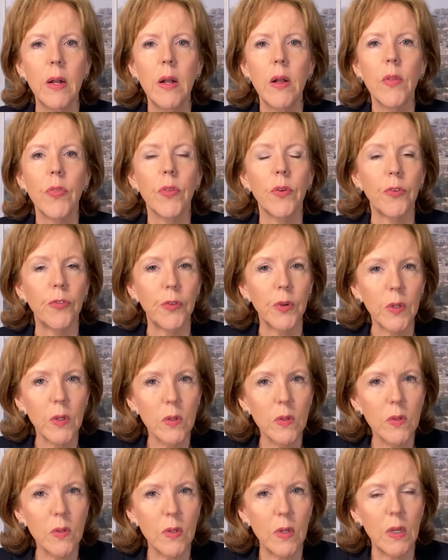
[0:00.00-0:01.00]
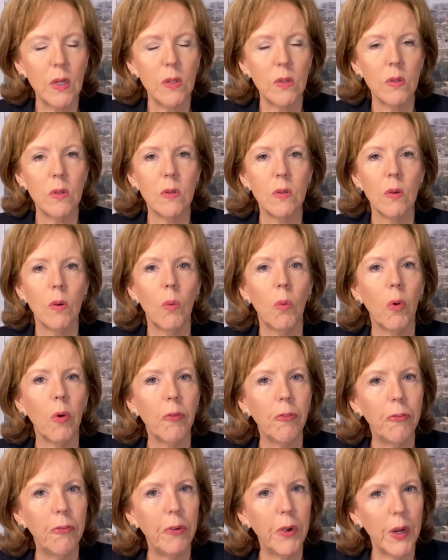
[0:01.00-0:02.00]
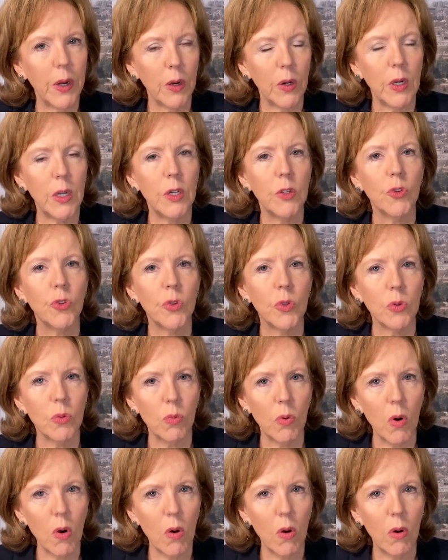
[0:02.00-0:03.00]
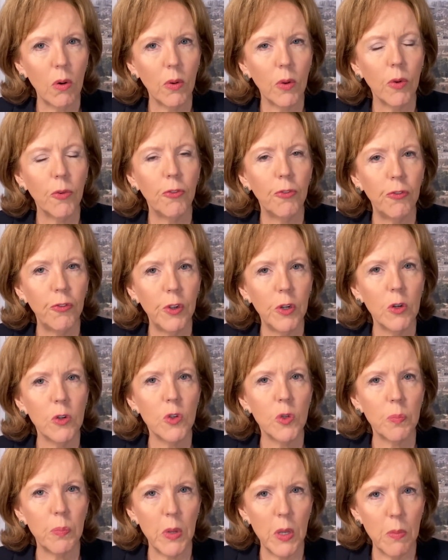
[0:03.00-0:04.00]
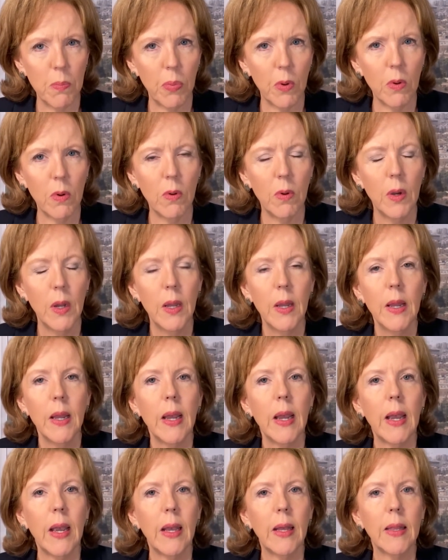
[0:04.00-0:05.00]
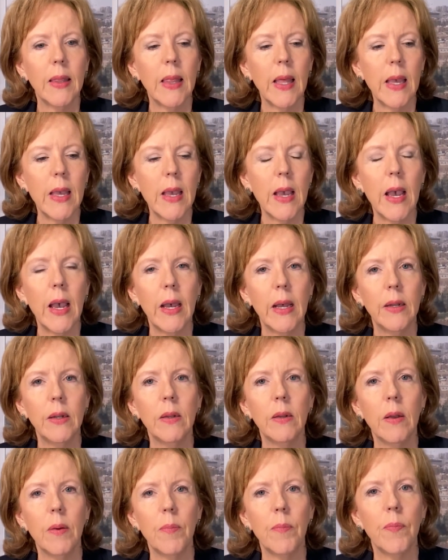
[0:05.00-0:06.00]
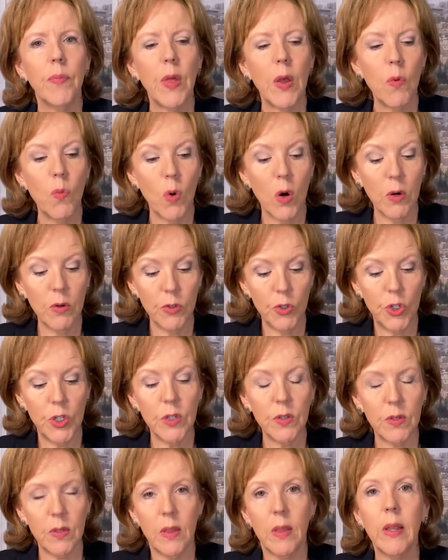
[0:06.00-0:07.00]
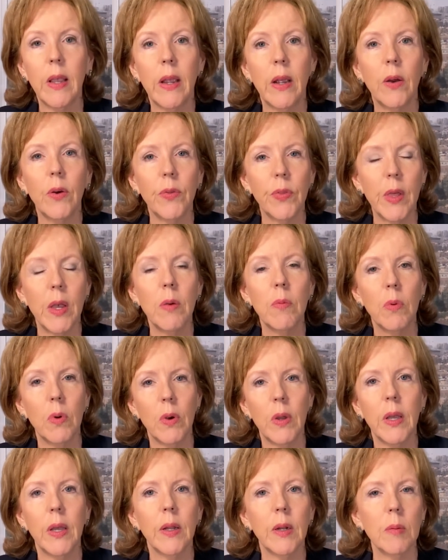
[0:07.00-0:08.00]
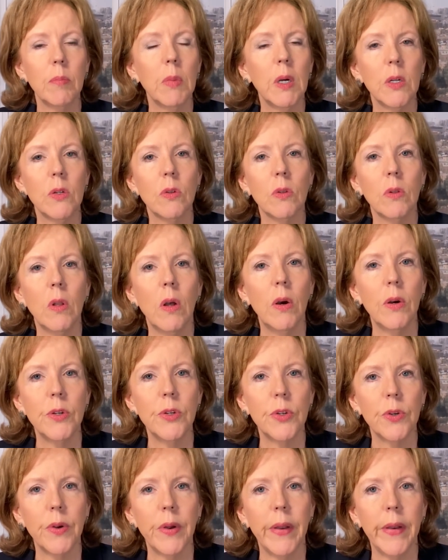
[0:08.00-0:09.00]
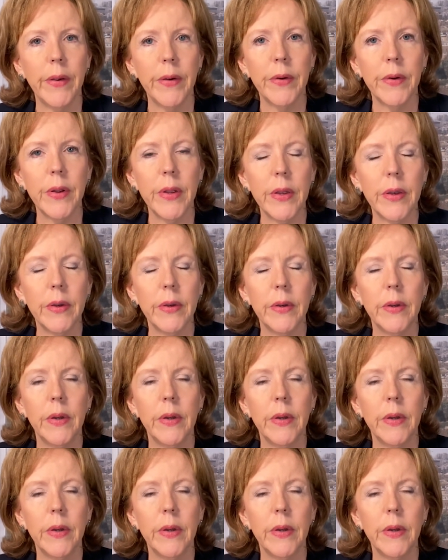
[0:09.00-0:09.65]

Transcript: The Philistines were very strong, fierce people, and they weren't just there, they were in a much larger area